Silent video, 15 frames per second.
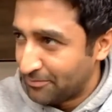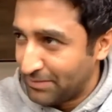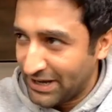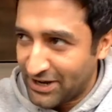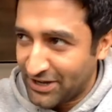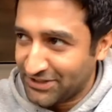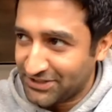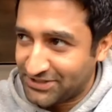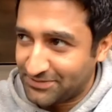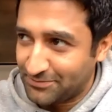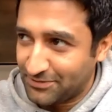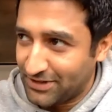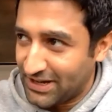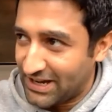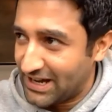been on this
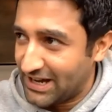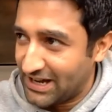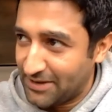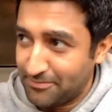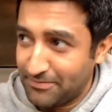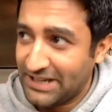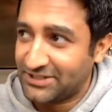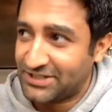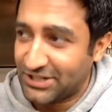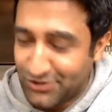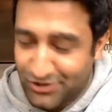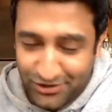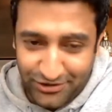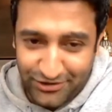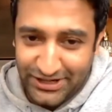amazing
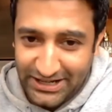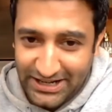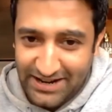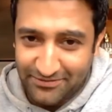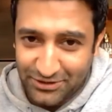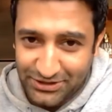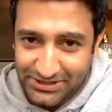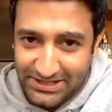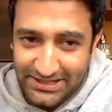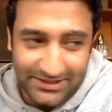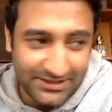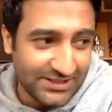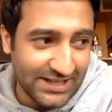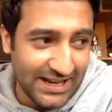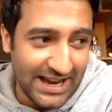journey ever
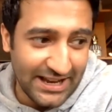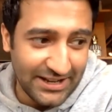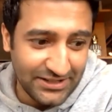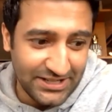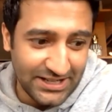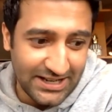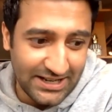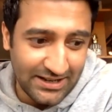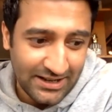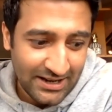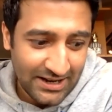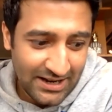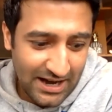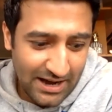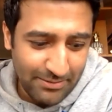since, and
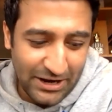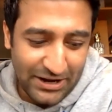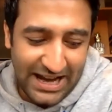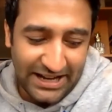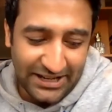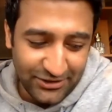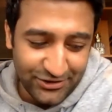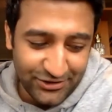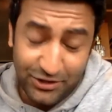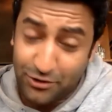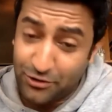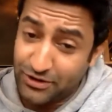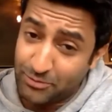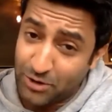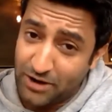about 8 years ago
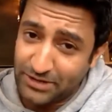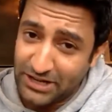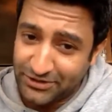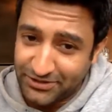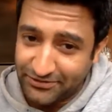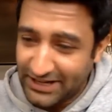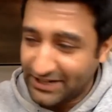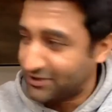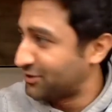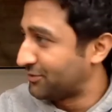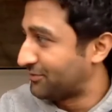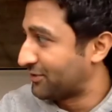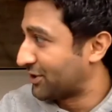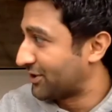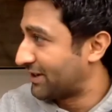that brought me out to
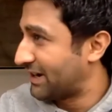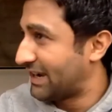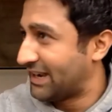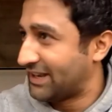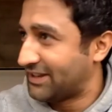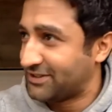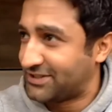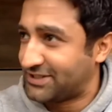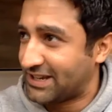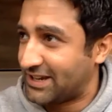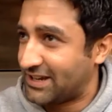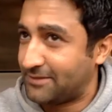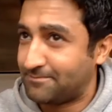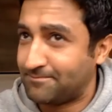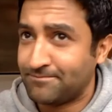Vancouver, and
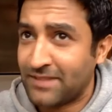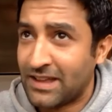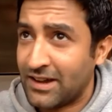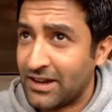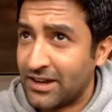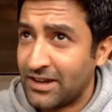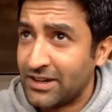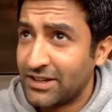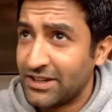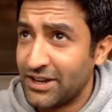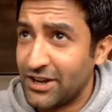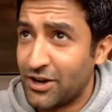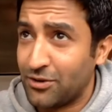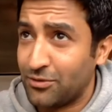you